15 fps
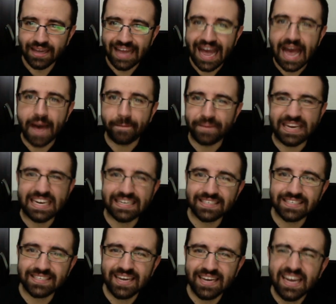
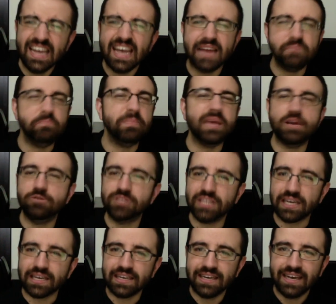happiness and
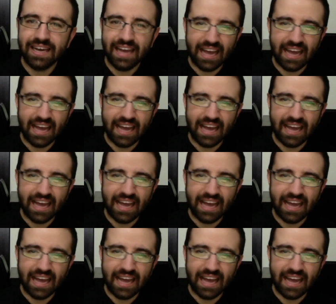music